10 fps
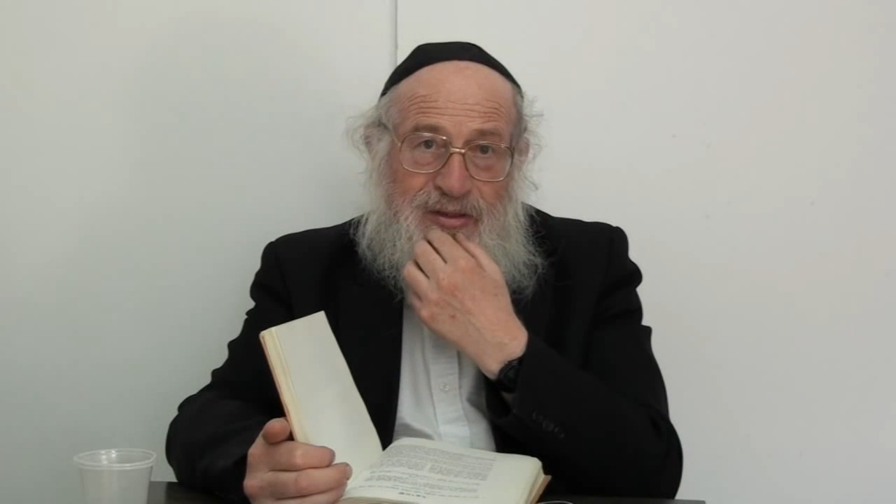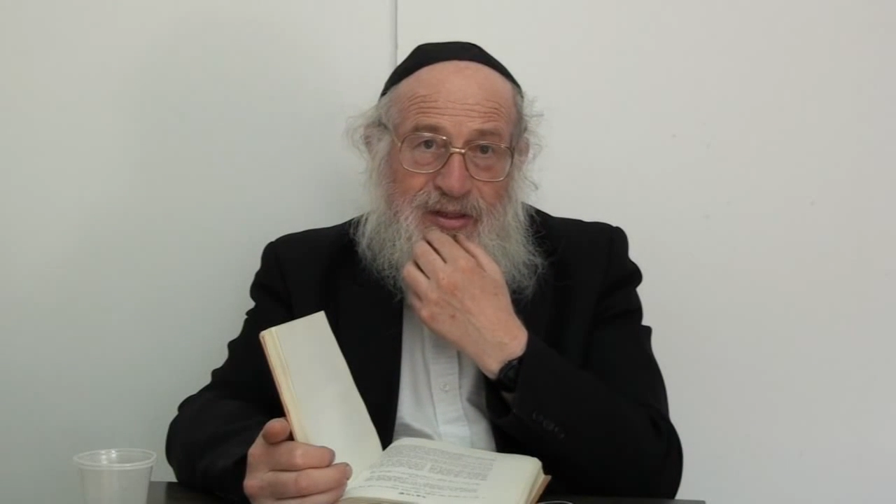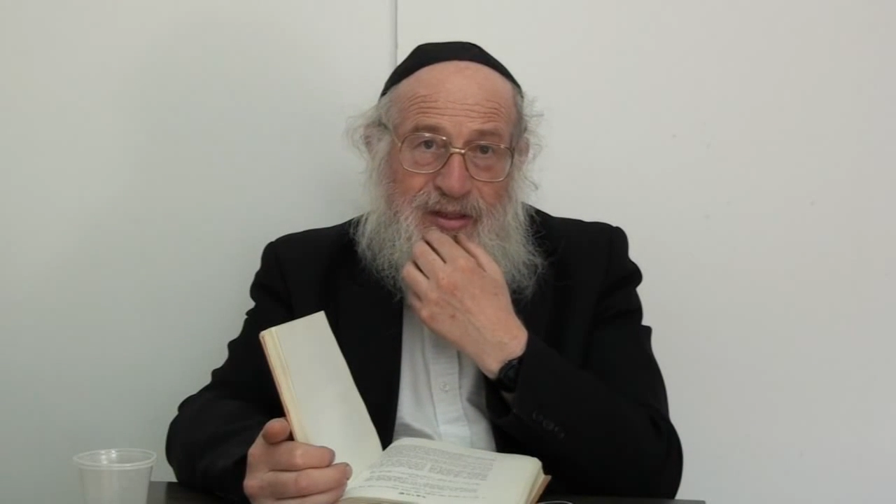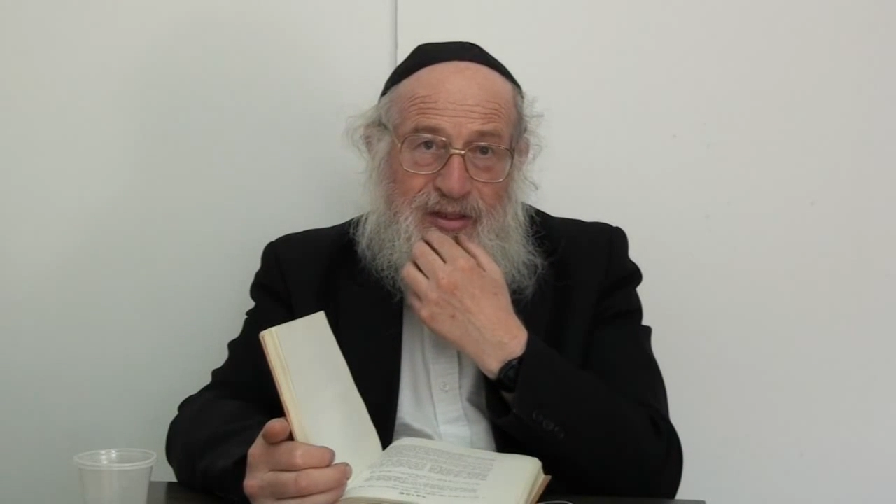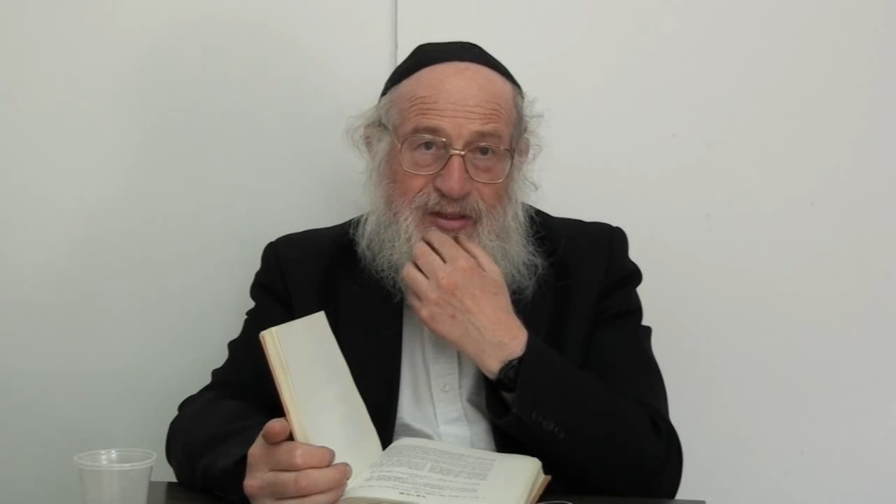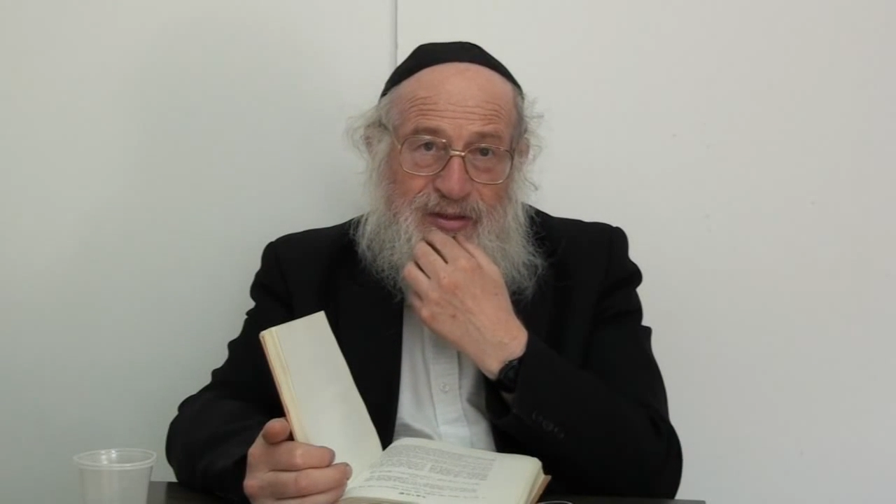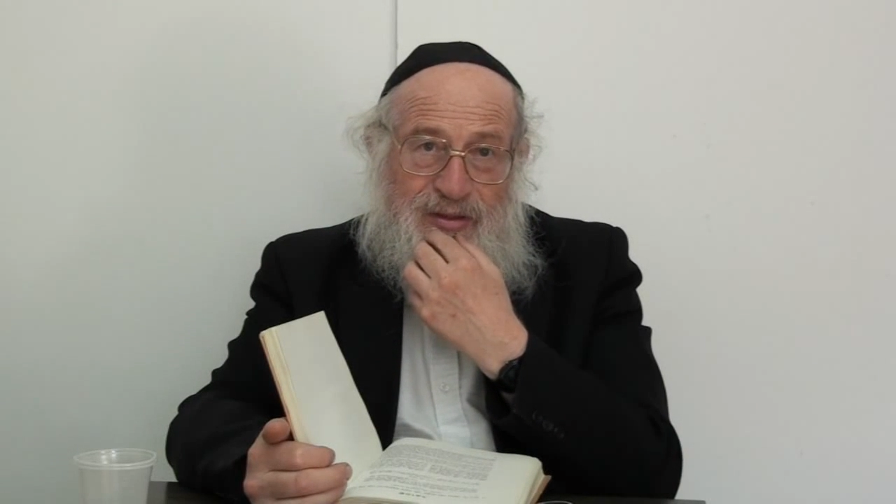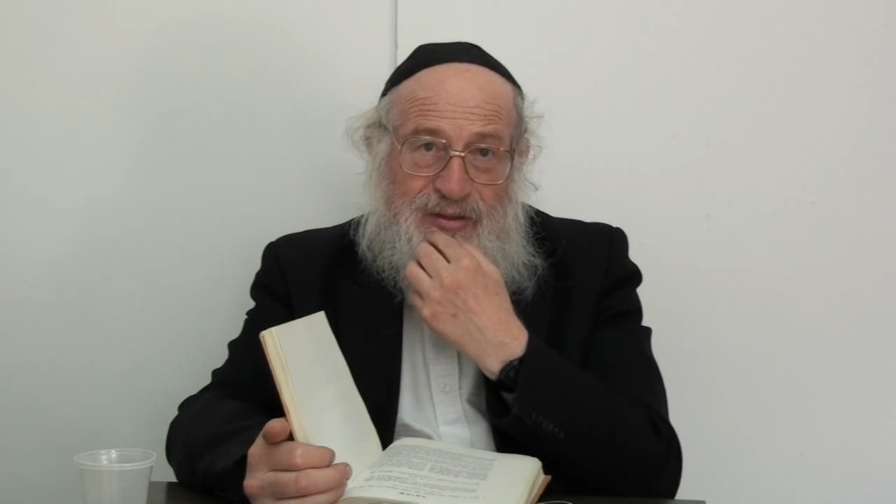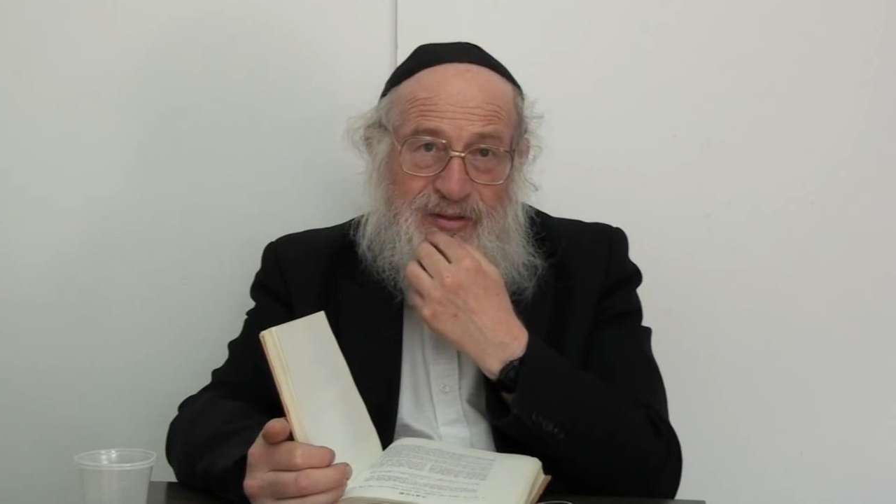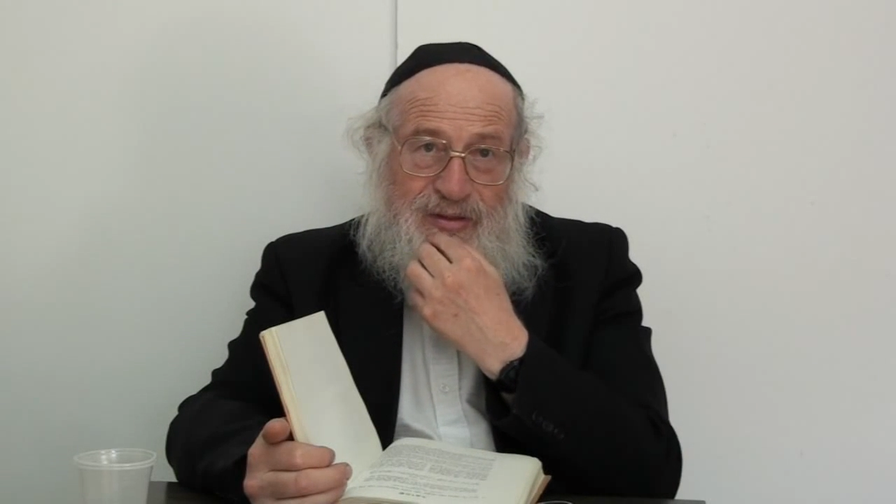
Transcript: generations.